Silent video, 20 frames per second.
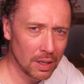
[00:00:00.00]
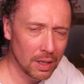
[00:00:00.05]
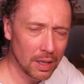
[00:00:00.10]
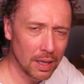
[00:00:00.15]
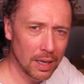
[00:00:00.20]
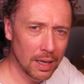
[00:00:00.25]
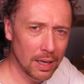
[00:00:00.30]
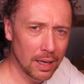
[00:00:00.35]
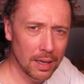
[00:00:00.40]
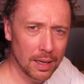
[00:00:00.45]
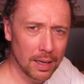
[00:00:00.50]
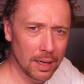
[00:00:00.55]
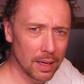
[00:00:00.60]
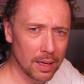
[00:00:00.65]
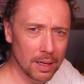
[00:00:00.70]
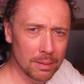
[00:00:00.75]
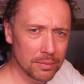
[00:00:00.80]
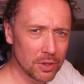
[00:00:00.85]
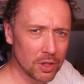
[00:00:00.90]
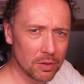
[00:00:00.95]

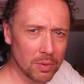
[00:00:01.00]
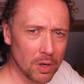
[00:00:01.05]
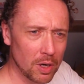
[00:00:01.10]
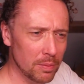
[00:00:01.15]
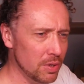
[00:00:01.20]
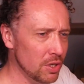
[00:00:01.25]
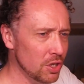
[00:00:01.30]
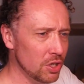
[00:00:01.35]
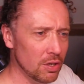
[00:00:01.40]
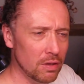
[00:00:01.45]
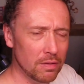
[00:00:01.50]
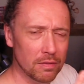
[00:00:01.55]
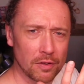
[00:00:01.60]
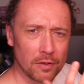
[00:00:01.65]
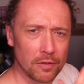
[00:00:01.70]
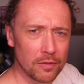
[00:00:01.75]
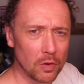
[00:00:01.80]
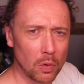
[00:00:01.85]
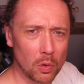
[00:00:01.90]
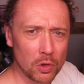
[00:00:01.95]
You've been shooting for
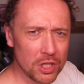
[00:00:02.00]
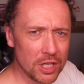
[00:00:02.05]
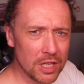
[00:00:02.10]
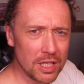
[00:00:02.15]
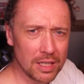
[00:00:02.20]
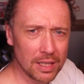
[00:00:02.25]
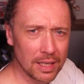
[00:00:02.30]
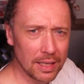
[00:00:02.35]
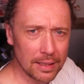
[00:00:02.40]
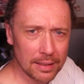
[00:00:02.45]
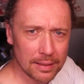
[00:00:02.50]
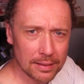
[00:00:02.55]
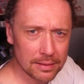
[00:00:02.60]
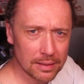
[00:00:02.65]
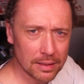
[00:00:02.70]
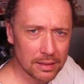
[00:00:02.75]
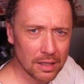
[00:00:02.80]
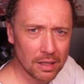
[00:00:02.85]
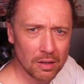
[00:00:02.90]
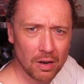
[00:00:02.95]
40 years
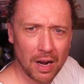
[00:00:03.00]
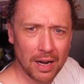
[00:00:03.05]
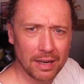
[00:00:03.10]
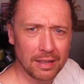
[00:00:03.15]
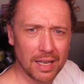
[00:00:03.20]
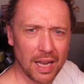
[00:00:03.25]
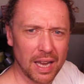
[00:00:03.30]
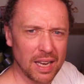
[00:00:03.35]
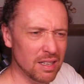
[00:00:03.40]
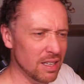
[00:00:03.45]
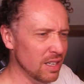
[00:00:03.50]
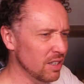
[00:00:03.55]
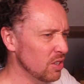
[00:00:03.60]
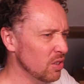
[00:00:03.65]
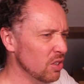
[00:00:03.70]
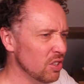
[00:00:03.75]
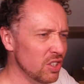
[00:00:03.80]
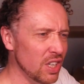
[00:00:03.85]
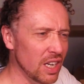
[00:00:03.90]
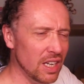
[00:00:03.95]
and you're now getting into
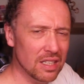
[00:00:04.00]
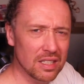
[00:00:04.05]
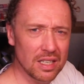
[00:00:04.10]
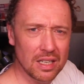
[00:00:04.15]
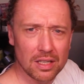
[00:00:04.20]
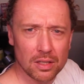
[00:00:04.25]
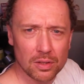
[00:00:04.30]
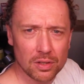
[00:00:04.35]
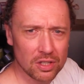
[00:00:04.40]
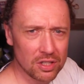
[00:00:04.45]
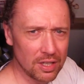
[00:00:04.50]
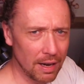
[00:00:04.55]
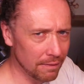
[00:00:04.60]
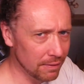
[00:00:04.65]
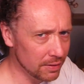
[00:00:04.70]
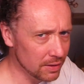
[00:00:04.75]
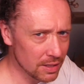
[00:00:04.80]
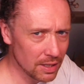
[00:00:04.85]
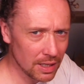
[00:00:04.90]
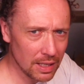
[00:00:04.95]
your 60s, your
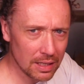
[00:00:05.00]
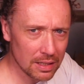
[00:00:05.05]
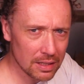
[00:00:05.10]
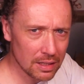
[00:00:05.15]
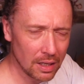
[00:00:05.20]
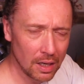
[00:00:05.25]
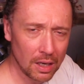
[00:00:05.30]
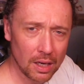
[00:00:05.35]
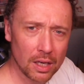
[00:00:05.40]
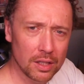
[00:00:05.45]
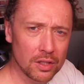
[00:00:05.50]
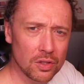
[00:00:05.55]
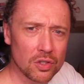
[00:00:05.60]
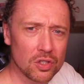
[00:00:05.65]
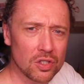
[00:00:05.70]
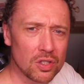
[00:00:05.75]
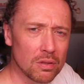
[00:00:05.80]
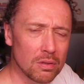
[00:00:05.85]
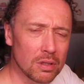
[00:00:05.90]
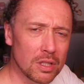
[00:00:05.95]
70s, and you're
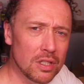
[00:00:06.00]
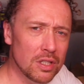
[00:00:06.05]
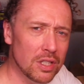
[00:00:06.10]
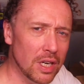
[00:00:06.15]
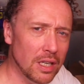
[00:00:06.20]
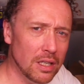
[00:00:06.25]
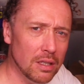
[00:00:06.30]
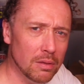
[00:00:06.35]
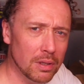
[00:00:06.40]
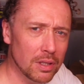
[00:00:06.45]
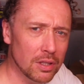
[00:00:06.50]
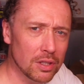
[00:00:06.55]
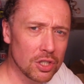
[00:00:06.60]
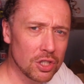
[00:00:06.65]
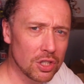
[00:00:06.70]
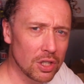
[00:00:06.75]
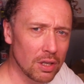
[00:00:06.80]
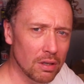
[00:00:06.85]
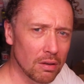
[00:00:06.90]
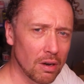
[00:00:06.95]
still continuing to
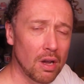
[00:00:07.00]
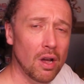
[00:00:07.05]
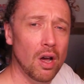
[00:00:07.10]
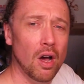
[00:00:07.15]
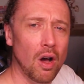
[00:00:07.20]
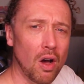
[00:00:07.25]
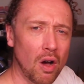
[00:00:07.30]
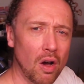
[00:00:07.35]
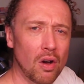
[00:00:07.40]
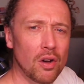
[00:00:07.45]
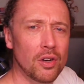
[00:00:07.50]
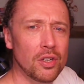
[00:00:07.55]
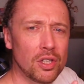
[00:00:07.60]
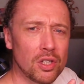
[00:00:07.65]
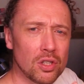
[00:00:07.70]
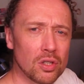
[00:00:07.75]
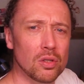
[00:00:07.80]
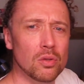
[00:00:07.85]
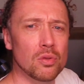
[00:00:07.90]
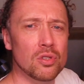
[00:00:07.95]
shoot. Are
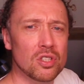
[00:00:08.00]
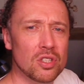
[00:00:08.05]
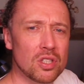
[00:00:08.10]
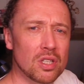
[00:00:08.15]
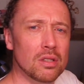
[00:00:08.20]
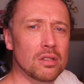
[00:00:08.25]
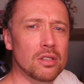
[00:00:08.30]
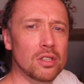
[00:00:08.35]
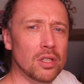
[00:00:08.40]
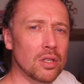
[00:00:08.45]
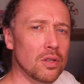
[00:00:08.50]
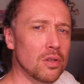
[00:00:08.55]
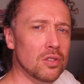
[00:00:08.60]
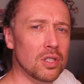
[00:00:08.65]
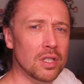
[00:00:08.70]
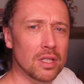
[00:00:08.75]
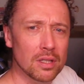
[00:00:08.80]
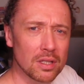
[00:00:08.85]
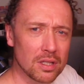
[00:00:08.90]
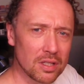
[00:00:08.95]
you still
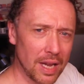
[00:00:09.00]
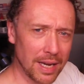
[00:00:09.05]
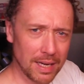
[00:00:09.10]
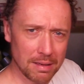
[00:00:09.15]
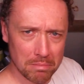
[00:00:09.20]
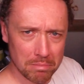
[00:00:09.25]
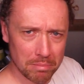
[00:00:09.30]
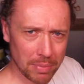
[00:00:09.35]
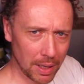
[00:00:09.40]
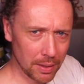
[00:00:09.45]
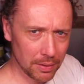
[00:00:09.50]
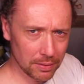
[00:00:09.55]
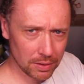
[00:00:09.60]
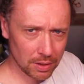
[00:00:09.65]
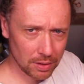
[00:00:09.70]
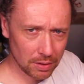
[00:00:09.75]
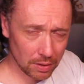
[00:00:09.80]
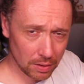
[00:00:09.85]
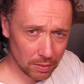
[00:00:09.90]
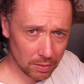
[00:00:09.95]
using the same bow
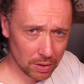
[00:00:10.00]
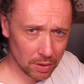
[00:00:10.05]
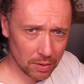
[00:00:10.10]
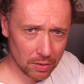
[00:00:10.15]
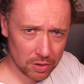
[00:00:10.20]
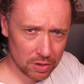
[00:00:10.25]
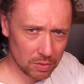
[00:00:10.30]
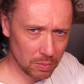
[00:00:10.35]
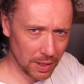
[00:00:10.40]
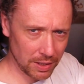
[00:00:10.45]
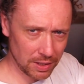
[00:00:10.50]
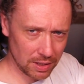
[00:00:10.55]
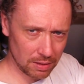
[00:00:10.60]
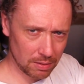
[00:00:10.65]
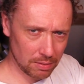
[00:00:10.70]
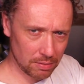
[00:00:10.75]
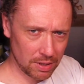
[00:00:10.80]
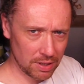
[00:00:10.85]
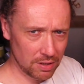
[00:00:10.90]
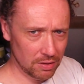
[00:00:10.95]
that you used when
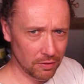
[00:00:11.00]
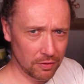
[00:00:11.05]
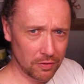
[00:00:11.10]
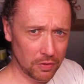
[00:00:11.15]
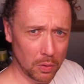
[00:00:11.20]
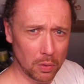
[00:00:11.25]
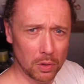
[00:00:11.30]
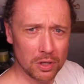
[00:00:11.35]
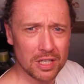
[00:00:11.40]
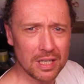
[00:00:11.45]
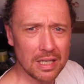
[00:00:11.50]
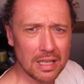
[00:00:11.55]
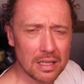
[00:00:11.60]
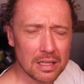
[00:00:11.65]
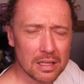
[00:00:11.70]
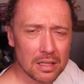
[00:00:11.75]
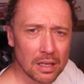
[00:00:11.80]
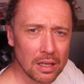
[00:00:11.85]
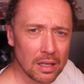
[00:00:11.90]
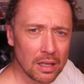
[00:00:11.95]
you were in your
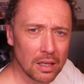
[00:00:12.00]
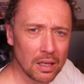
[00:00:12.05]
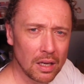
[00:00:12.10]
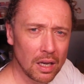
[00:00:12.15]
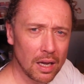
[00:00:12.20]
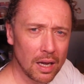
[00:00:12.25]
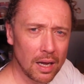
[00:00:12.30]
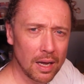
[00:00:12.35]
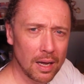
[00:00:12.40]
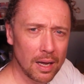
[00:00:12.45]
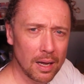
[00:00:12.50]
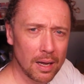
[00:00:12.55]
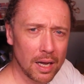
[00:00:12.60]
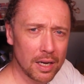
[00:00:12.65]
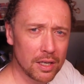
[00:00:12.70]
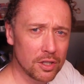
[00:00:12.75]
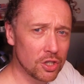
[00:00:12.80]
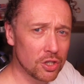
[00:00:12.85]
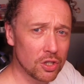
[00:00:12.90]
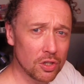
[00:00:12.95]
40s?
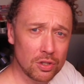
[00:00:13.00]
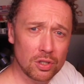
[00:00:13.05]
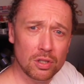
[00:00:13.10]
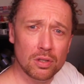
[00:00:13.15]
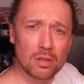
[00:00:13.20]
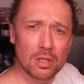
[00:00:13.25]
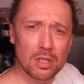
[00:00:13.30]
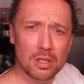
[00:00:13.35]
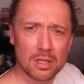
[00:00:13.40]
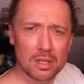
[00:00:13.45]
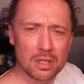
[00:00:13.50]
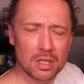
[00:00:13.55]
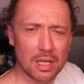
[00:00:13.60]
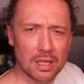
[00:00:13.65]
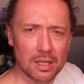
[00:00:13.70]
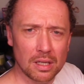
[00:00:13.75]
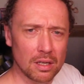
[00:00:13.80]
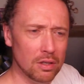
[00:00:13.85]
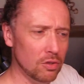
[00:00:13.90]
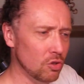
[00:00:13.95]
And should you
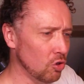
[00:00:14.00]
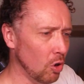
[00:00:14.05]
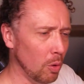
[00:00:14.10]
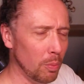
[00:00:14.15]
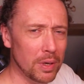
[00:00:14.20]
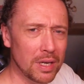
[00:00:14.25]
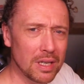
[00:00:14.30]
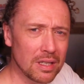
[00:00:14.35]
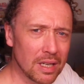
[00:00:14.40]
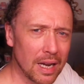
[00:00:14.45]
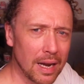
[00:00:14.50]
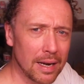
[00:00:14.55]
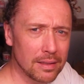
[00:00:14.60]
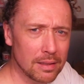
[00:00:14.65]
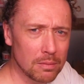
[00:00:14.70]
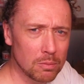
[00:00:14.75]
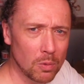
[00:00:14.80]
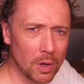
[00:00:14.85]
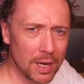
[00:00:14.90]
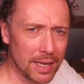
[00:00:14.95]
consider dropping down
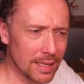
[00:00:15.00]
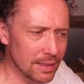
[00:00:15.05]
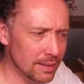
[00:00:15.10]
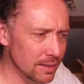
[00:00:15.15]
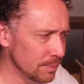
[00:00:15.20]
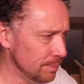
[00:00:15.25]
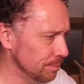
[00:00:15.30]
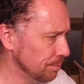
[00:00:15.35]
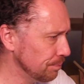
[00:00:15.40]
in weight?